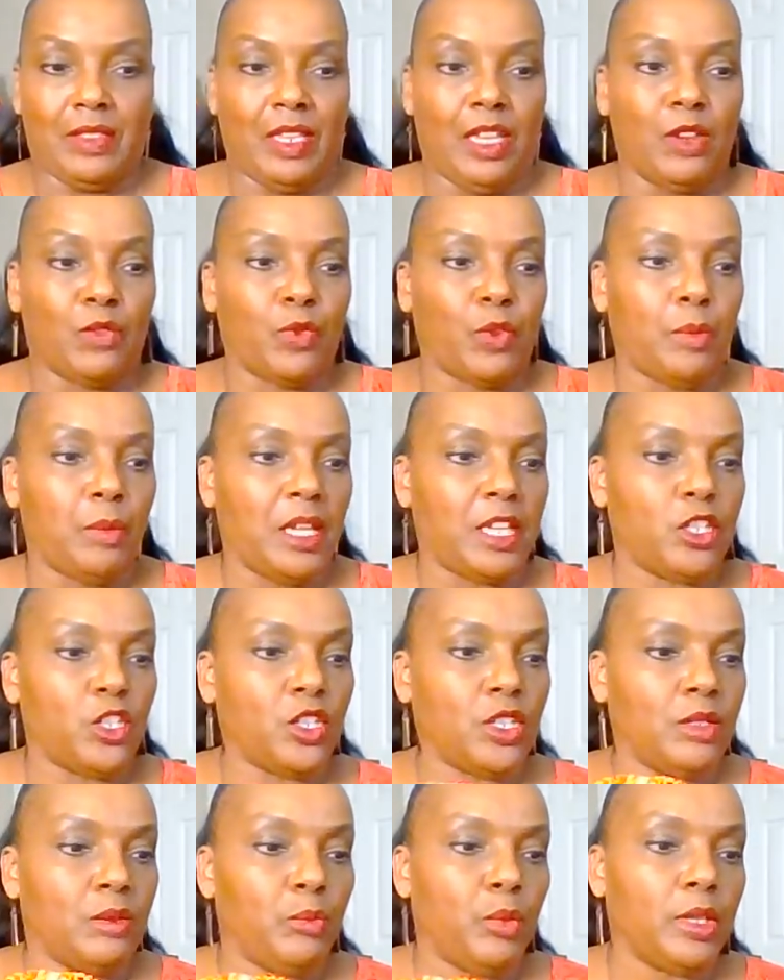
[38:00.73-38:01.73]

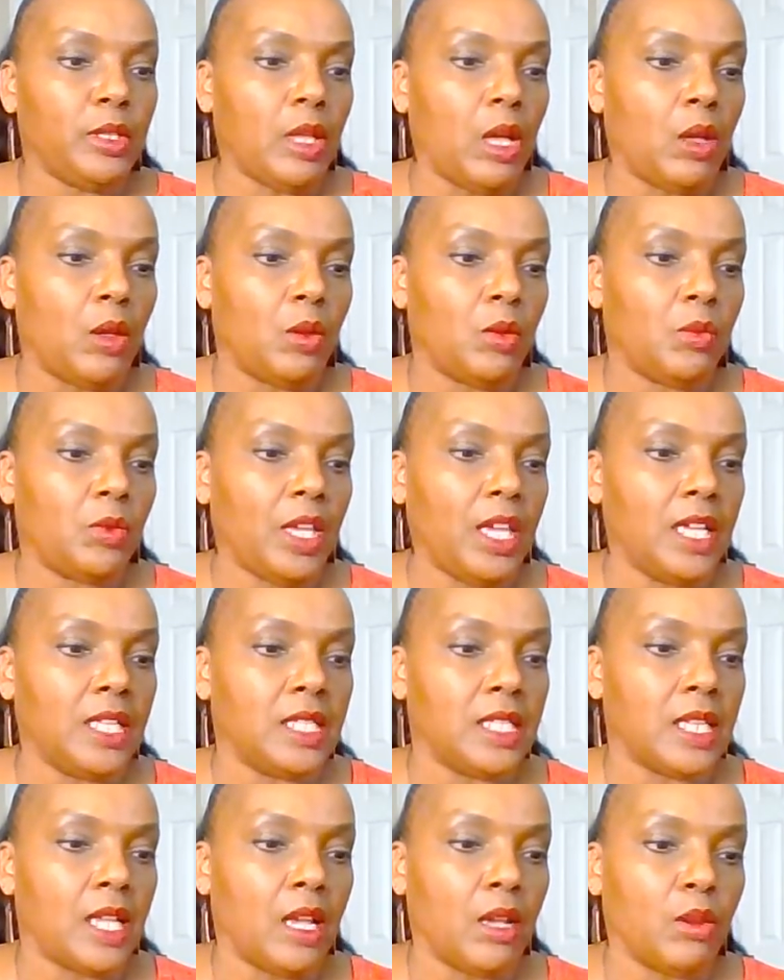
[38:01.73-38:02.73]
information below.
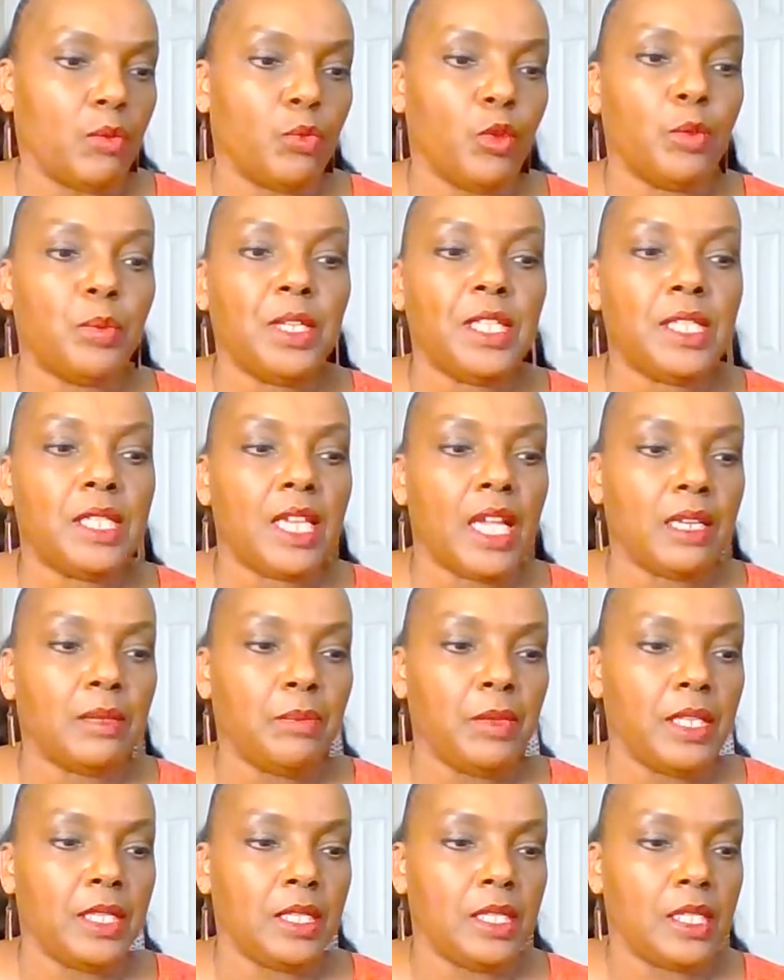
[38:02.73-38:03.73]
It's Ruby
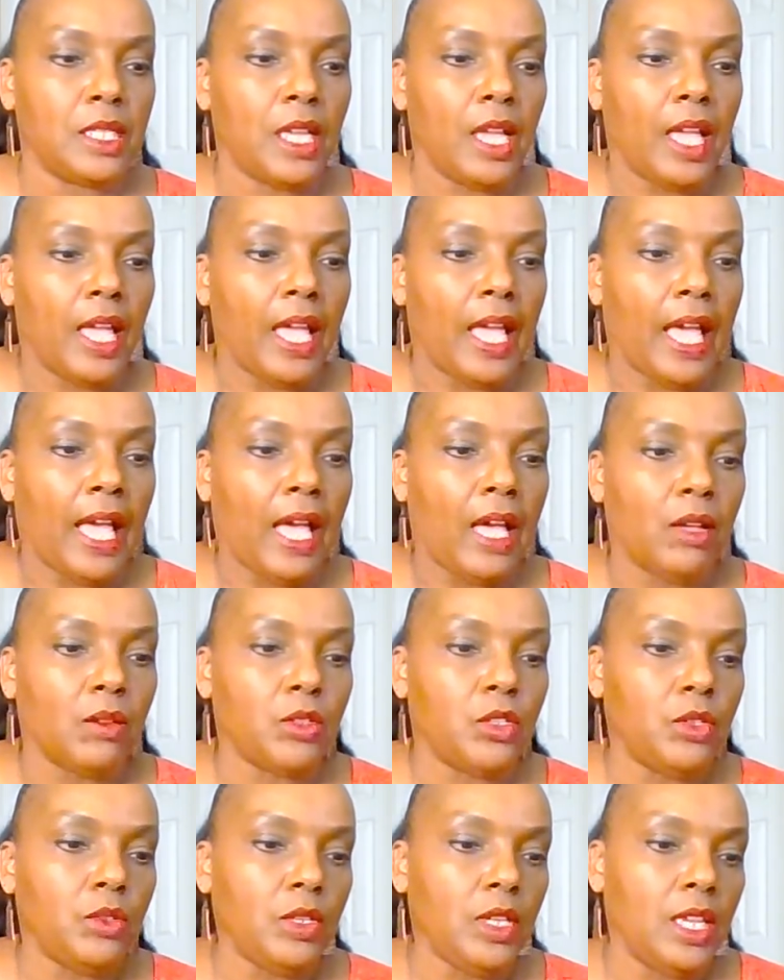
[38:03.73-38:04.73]
Stedman's How
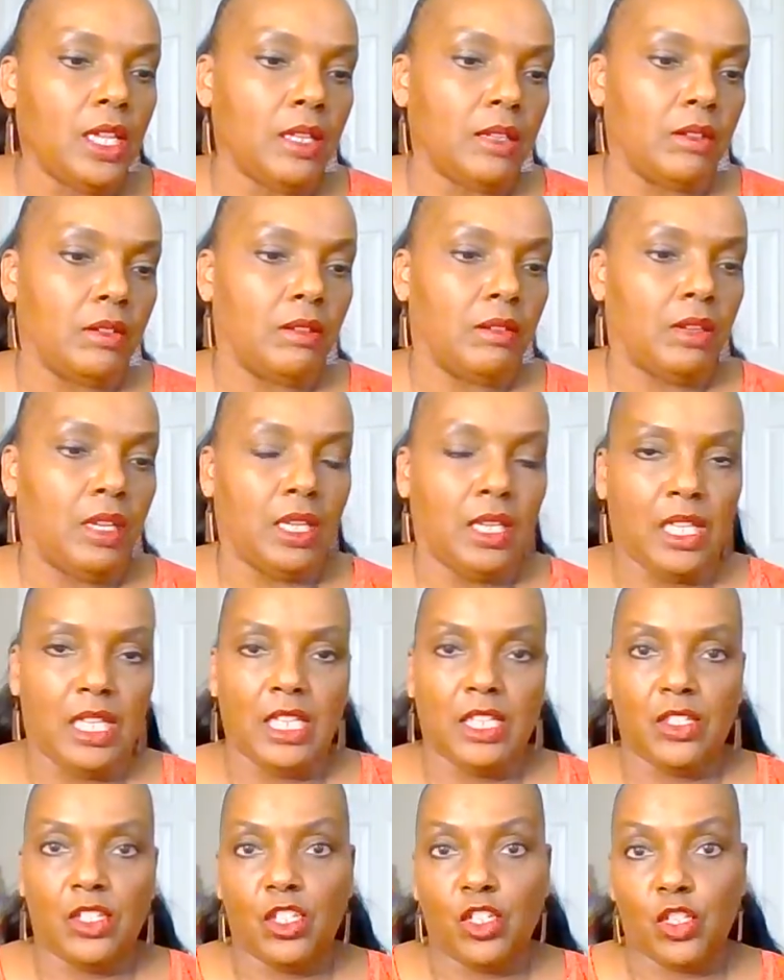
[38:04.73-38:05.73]
to Knit an
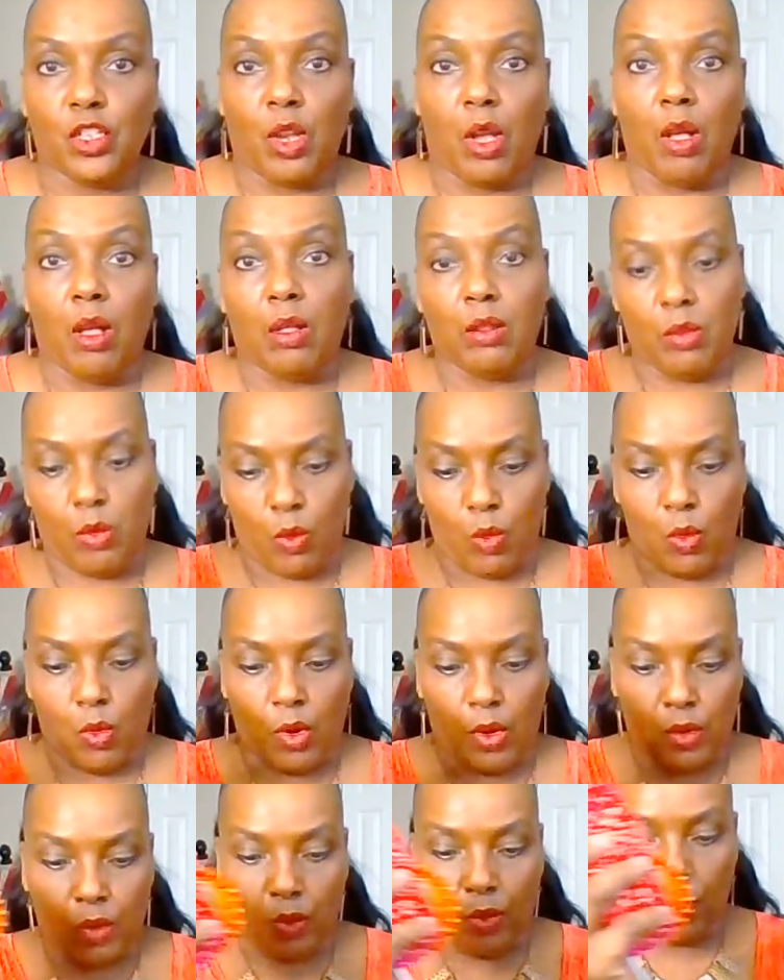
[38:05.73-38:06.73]
Easy Shawl
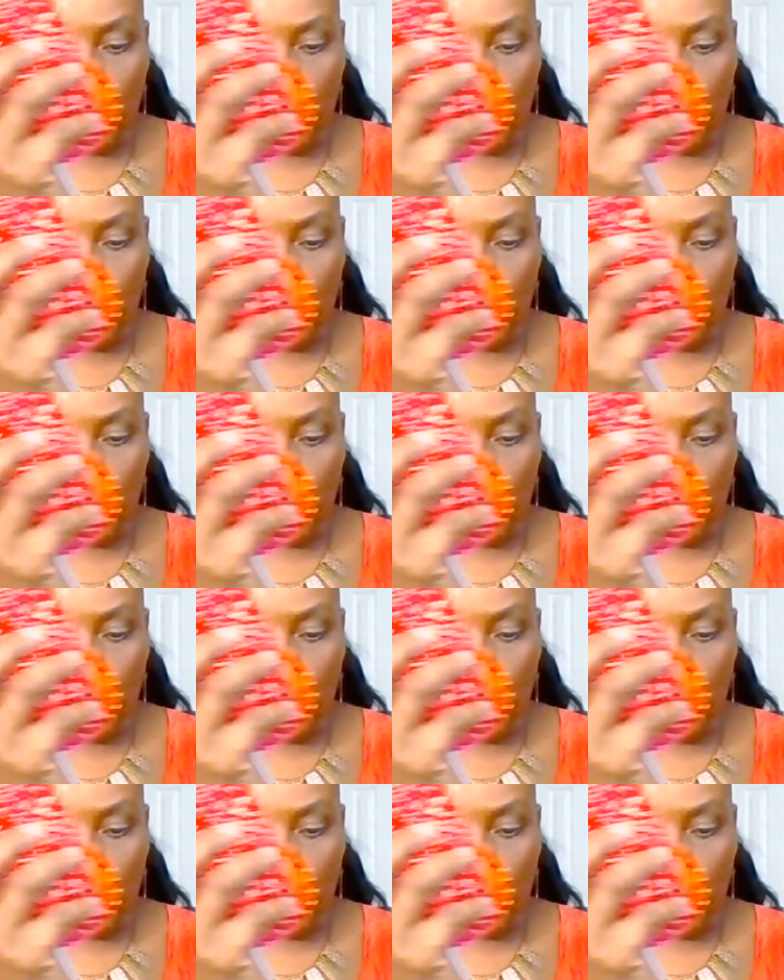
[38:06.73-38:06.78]
or